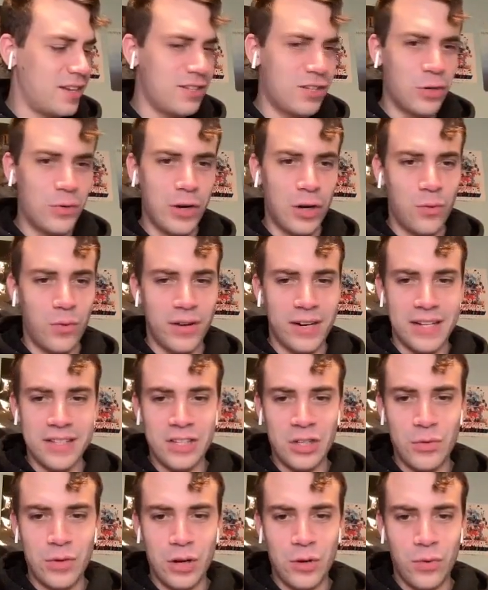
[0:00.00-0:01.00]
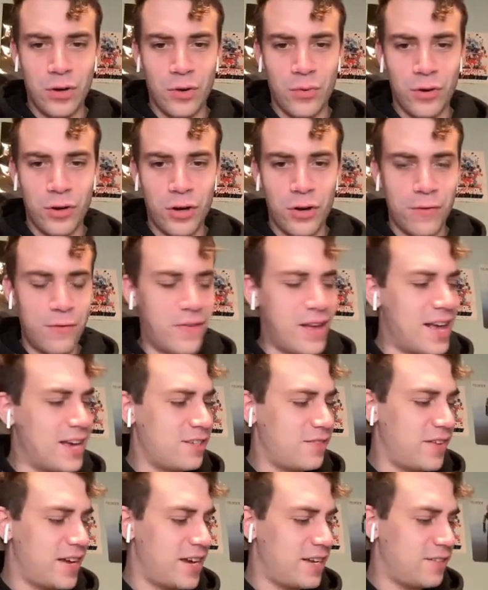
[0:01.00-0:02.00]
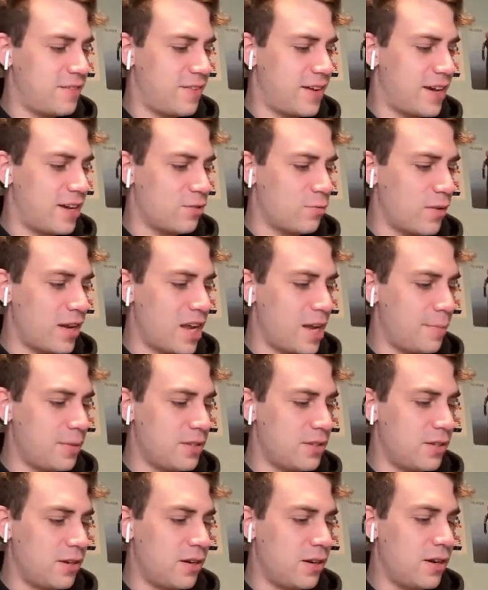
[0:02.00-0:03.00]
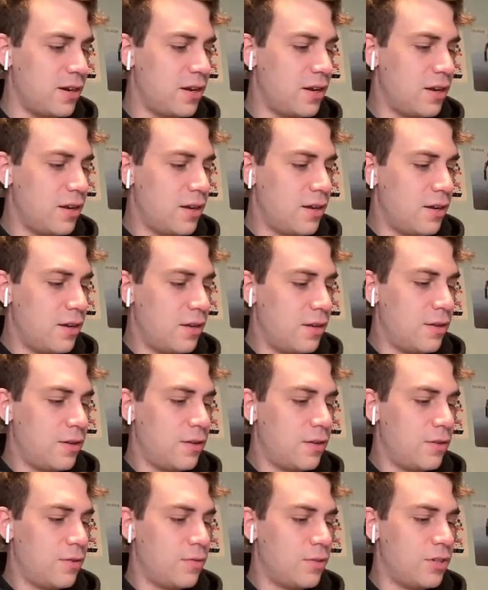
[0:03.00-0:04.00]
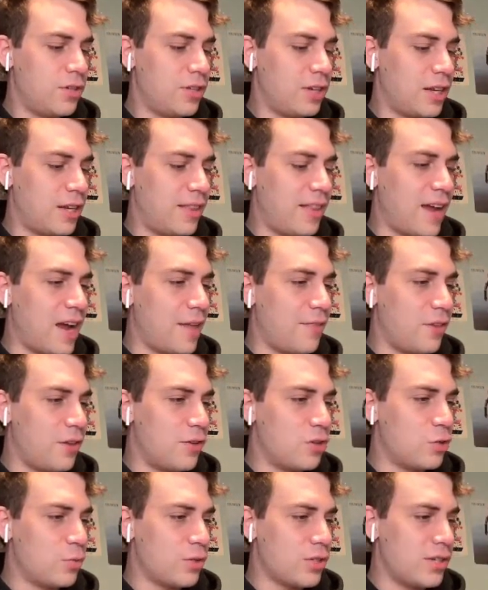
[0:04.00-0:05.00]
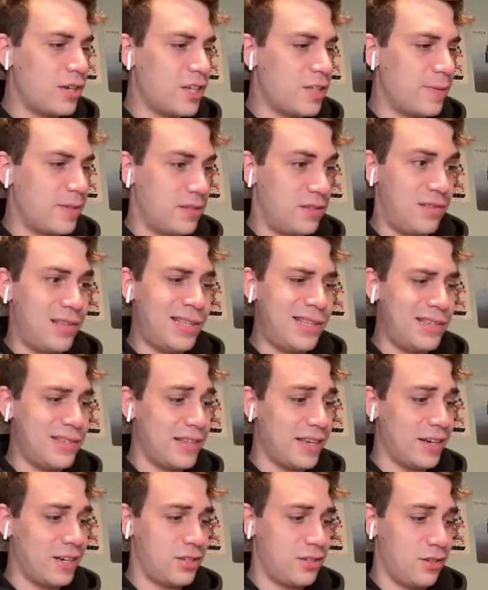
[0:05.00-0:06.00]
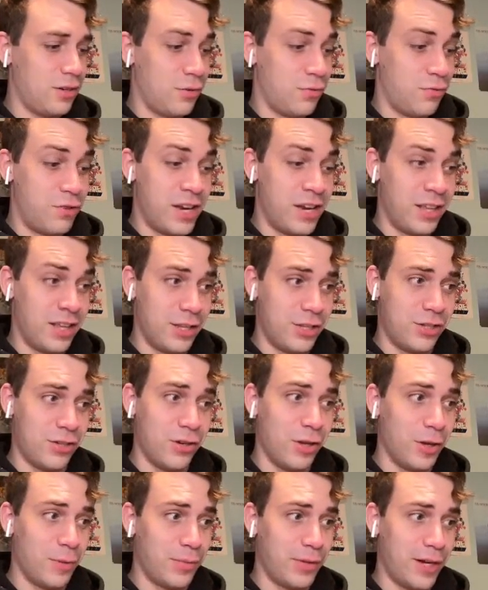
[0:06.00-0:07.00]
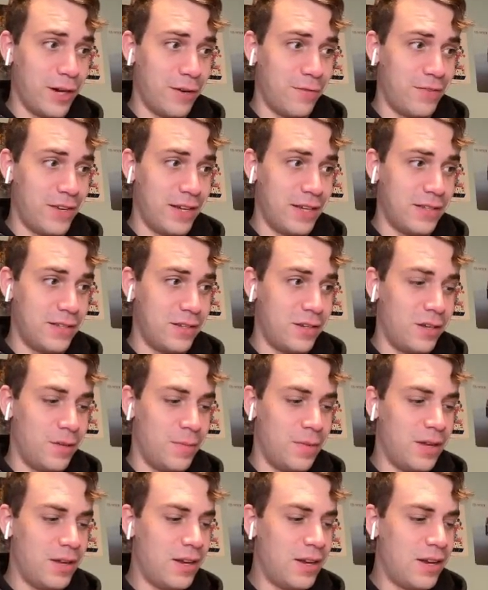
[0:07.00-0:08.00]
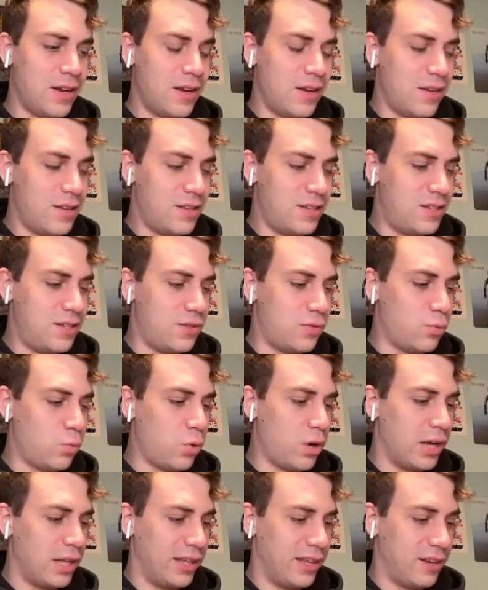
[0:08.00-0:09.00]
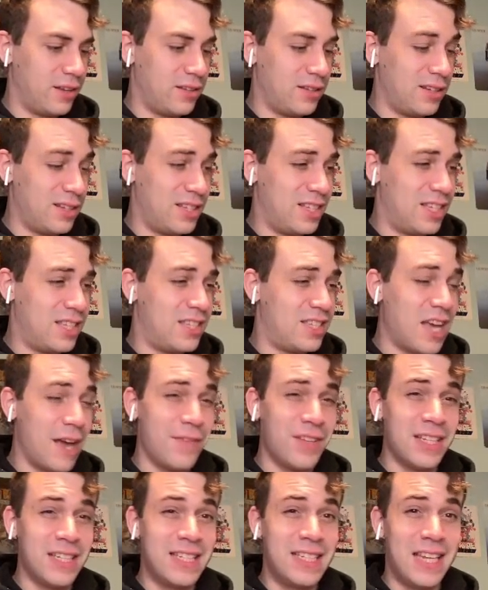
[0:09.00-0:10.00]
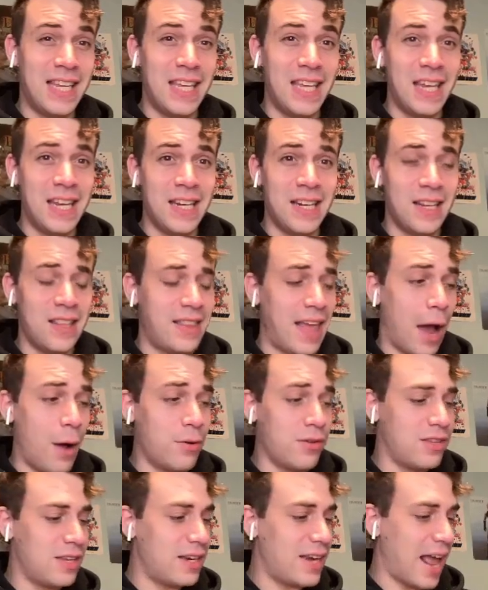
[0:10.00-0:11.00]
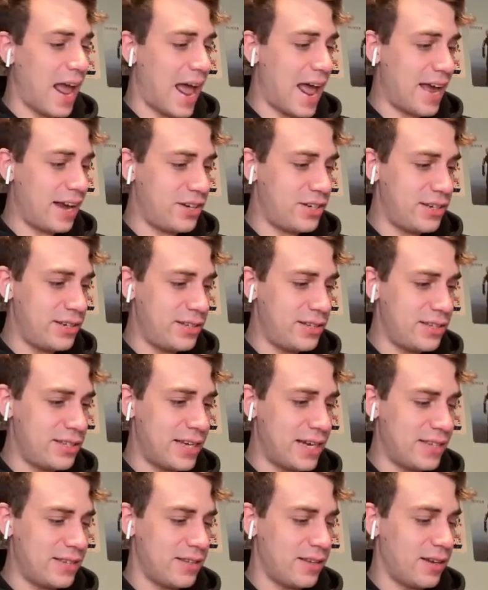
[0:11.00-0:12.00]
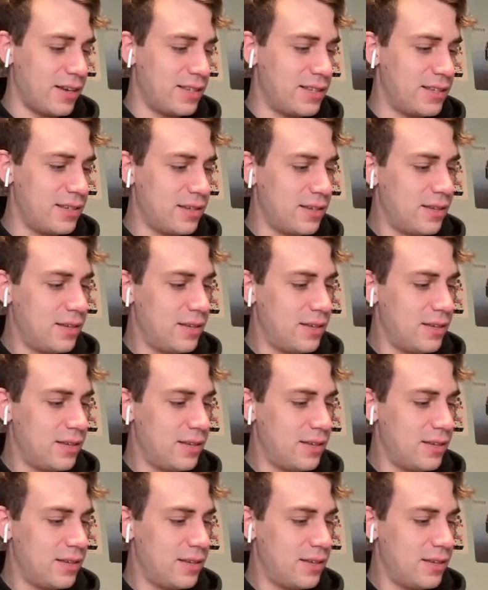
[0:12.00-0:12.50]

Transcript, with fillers: It's a quick one. It's a quick one. We're going fast, fast, fast. What happens here? Would you look at that? The usual suspect. This is actually a really strong player phase team. This is what, like 17,000 actions? That's nuts.